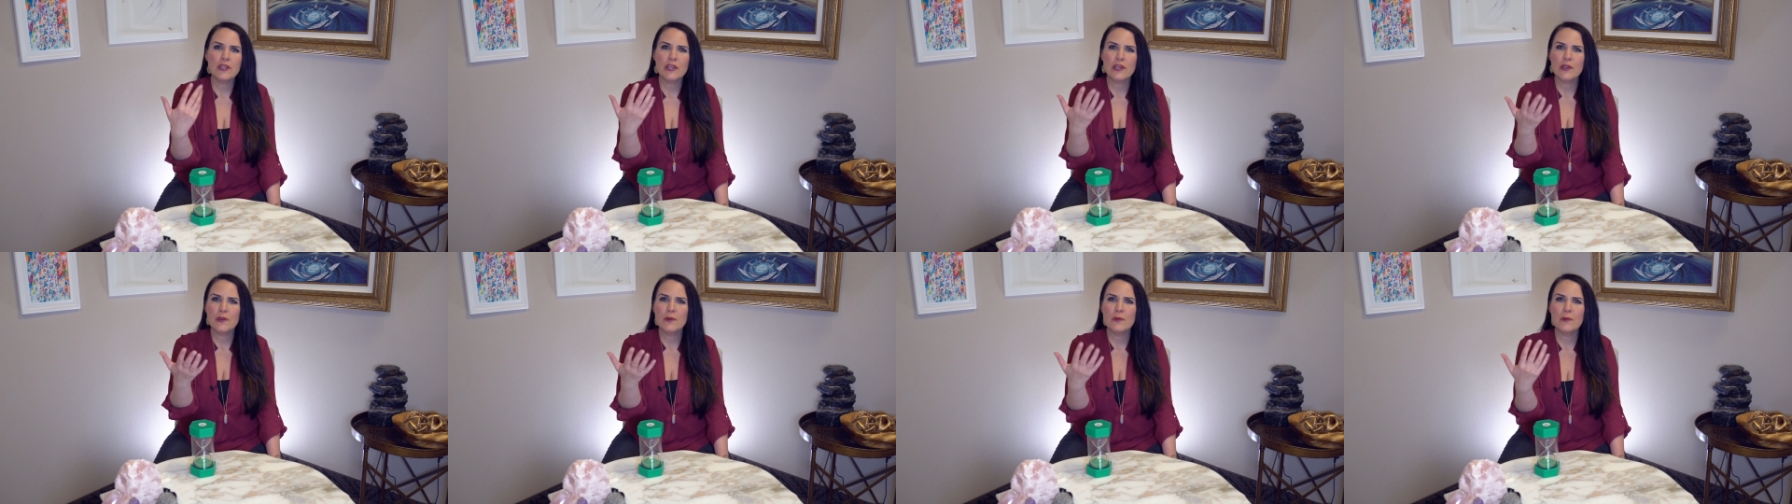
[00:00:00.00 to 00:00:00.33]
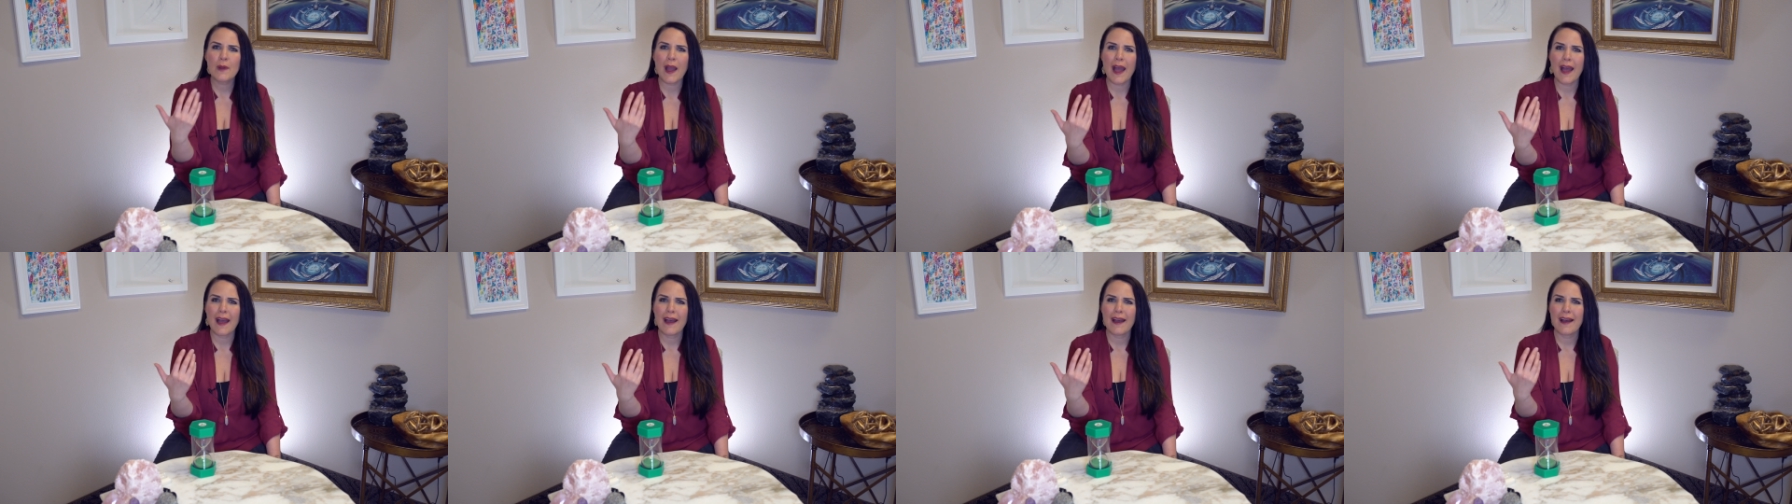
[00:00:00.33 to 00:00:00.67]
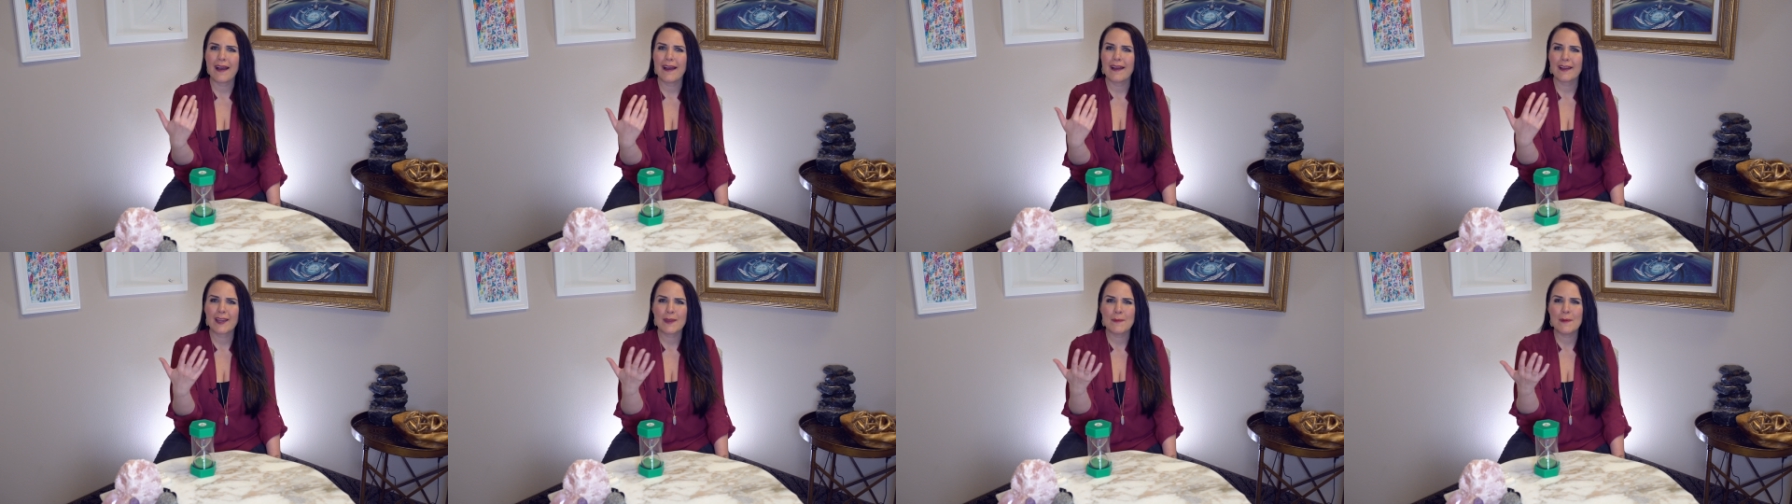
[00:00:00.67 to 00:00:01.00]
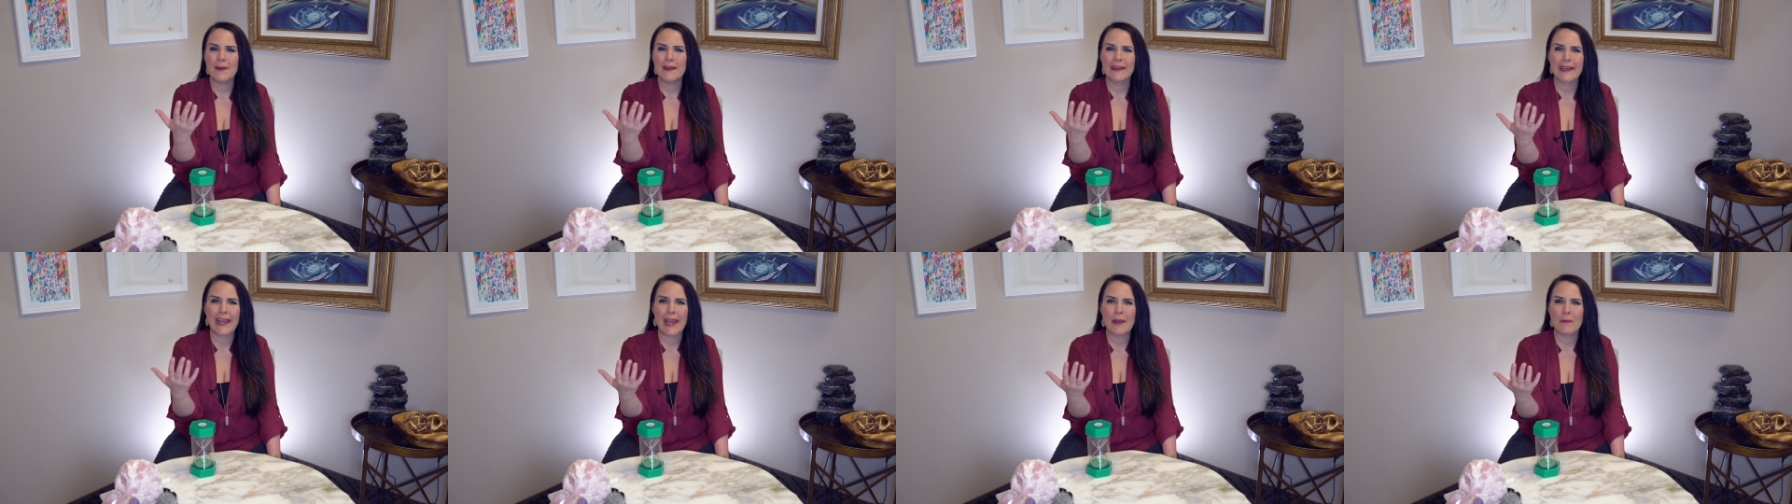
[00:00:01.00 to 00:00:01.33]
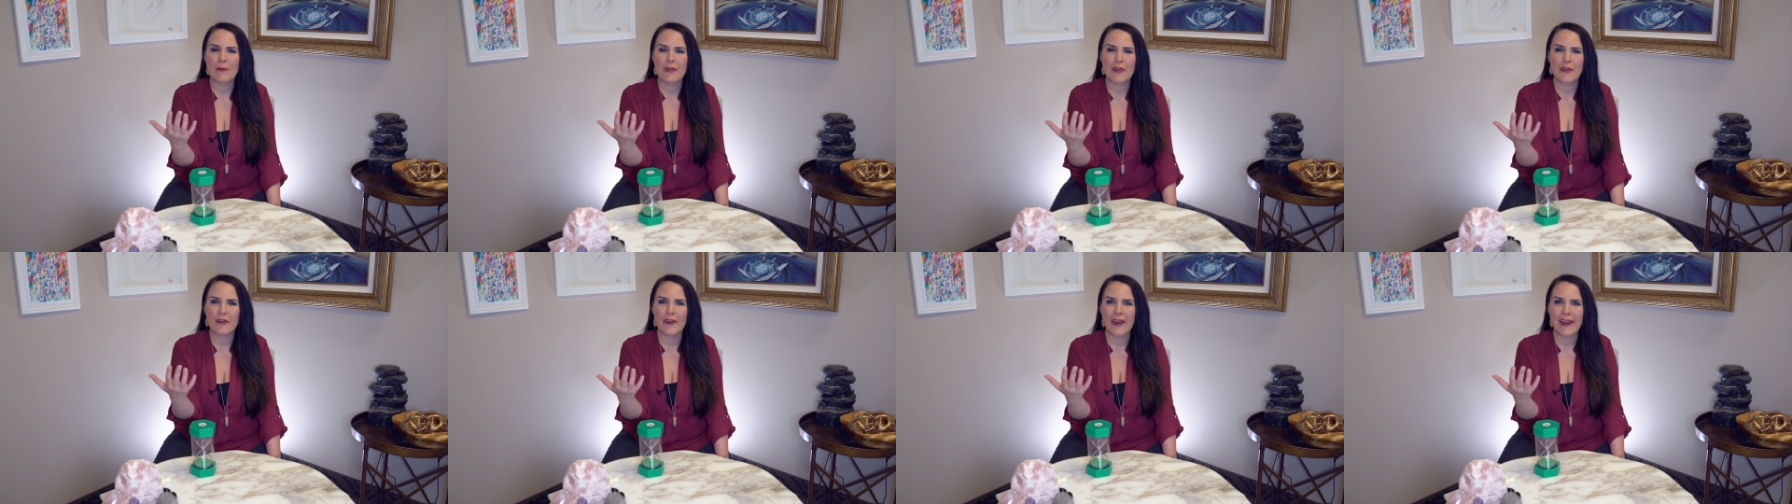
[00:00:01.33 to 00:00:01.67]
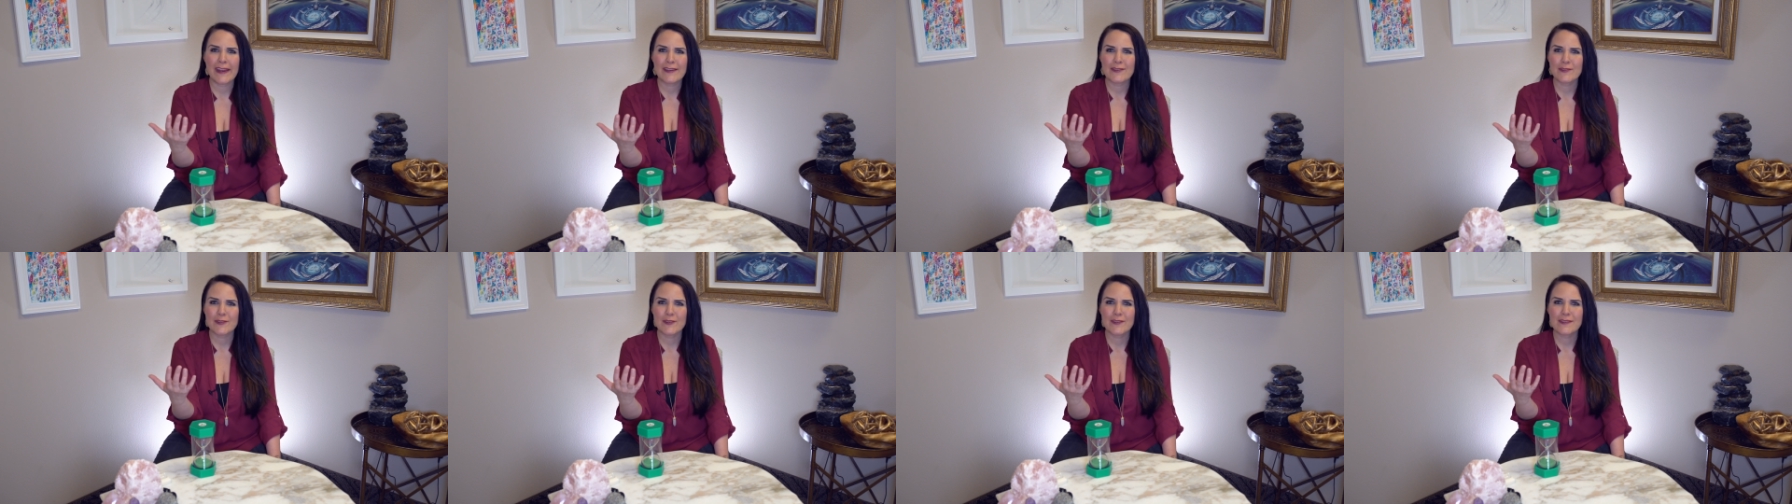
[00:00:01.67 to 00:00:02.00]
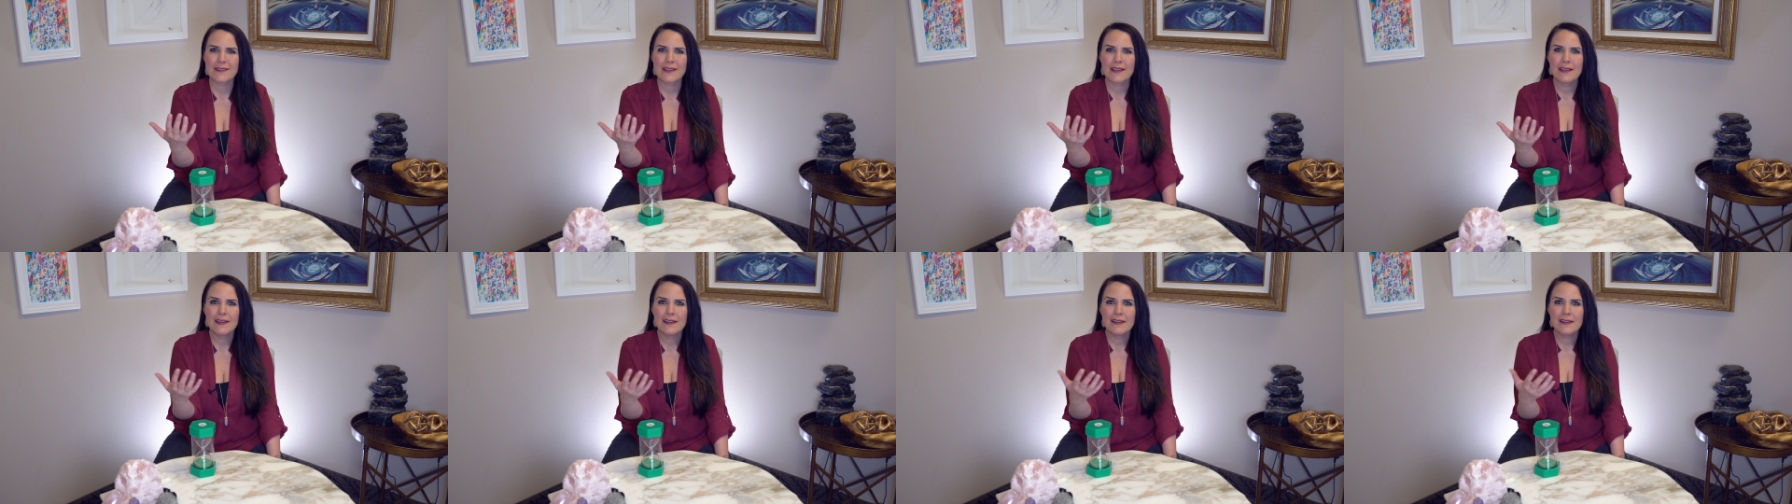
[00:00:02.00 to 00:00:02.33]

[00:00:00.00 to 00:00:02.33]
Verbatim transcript: you uh, communicate with your angels?